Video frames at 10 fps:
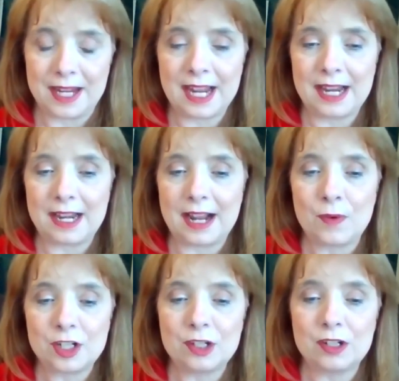And I
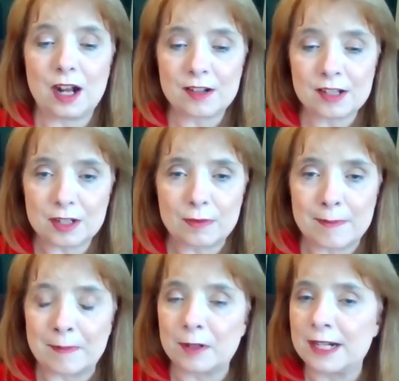want you to also
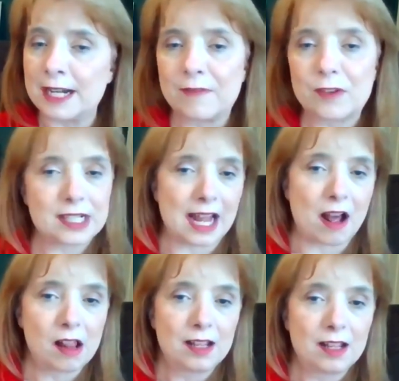remember never
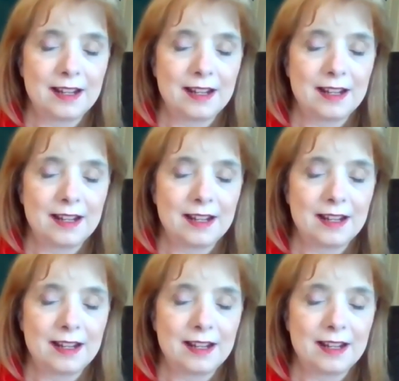sell.